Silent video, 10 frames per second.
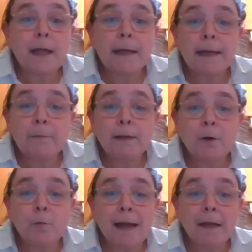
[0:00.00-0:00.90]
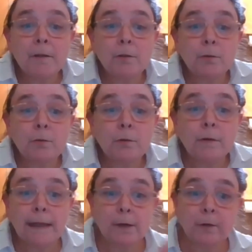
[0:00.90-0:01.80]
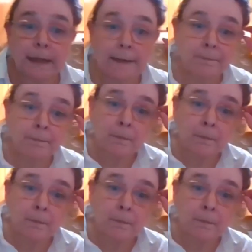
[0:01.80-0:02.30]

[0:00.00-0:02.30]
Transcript: again, we go back to Don Quixote.